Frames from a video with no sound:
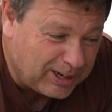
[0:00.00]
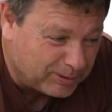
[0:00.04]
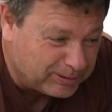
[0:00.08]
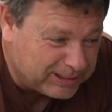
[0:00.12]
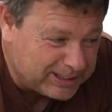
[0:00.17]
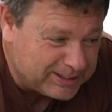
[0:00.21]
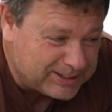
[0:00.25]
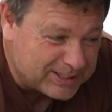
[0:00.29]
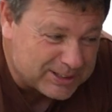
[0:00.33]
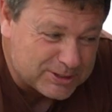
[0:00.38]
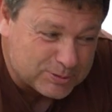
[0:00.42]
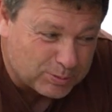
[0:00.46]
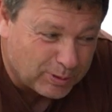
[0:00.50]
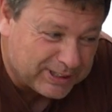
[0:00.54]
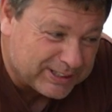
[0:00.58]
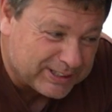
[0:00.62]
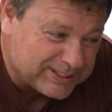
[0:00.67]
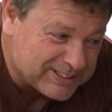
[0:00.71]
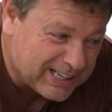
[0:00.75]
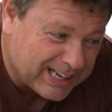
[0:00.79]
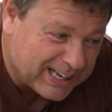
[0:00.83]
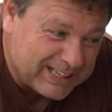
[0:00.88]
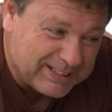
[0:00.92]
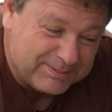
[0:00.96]
only this one
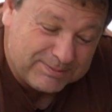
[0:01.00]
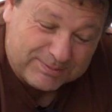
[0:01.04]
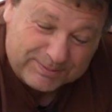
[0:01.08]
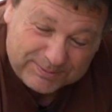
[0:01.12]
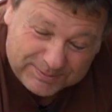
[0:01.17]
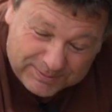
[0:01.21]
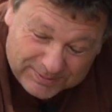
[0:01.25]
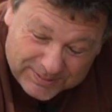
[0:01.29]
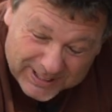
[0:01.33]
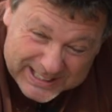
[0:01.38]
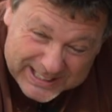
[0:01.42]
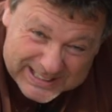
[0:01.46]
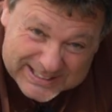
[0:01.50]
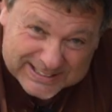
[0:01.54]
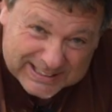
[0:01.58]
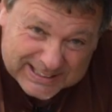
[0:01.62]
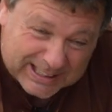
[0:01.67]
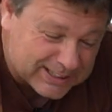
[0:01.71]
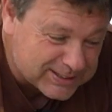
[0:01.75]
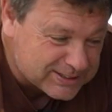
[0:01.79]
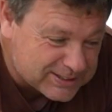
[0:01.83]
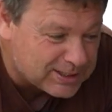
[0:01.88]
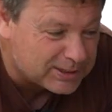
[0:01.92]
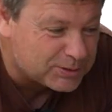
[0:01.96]
is a
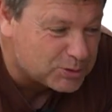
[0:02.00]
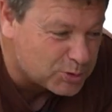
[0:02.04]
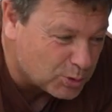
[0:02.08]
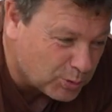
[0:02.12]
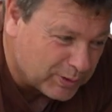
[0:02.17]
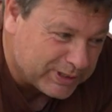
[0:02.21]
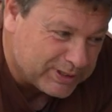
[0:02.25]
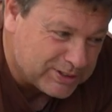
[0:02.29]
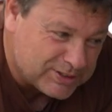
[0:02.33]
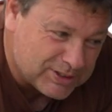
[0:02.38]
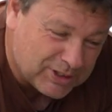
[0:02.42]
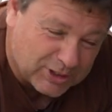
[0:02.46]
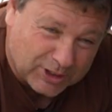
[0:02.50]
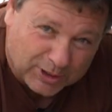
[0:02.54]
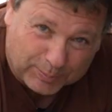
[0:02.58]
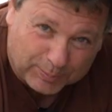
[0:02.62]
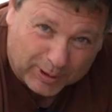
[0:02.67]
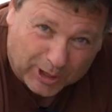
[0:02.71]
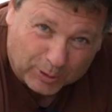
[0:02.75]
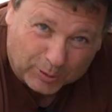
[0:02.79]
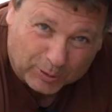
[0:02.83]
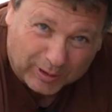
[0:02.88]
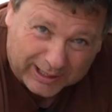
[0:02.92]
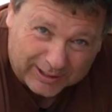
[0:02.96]
V6 twin
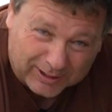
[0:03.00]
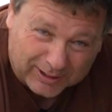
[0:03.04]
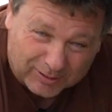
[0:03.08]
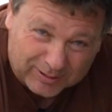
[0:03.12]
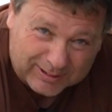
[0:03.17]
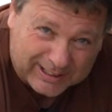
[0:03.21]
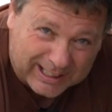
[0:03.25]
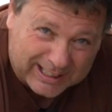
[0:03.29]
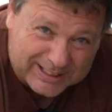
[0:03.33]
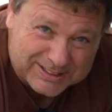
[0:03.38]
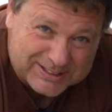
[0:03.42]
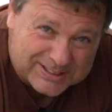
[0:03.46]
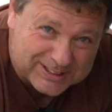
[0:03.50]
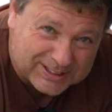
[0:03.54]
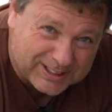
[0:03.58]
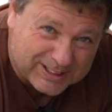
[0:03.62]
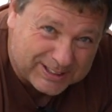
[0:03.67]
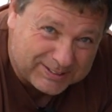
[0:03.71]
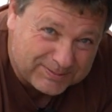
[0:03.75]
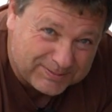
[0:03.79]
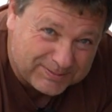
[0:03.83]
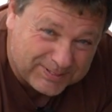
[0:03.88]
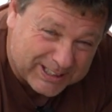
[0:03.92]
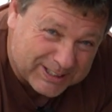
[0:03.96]
turbo, and I'll get to
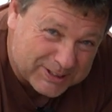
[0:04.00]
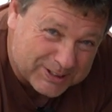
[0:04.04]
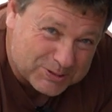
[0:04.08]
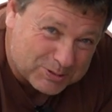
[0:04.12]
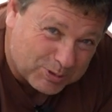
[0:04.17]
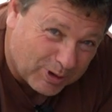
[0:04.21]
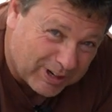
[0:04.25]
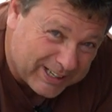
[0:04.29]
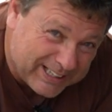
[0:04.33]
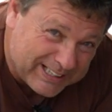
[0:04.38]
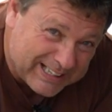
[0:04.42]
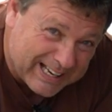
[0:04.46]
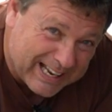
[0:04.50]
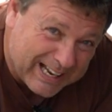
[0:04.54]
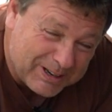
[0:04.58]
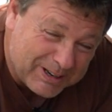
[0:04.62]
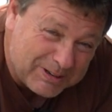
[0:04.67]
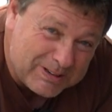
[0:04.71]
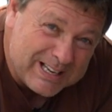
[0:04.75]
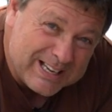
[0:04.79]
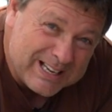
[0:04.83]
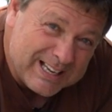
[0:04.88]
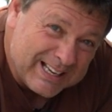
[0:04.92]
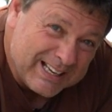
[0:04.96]
the figures right
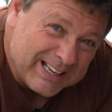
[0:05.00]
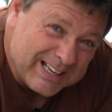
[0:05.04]
now.